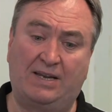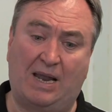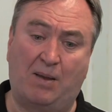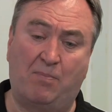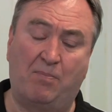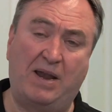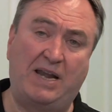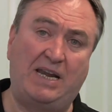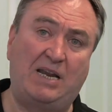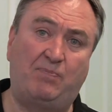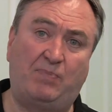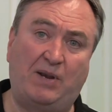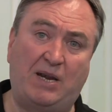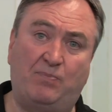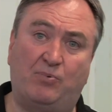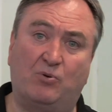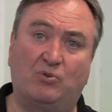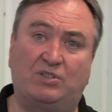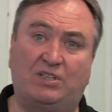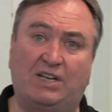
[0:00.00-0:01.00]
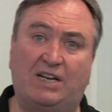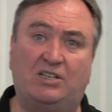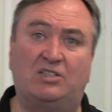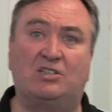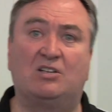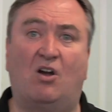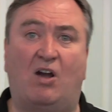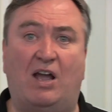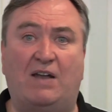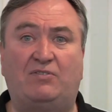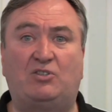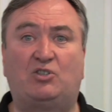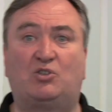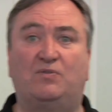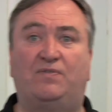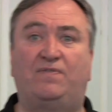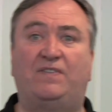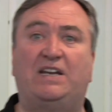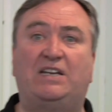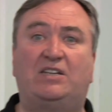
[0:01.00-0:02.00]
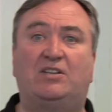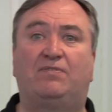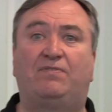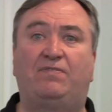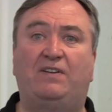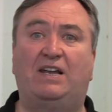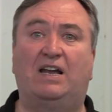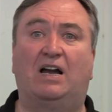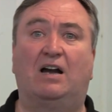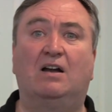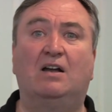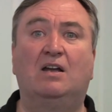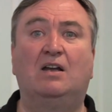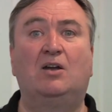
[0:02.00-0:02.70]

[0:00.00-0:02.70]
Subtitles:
Now, many people teach knives to feed the fear.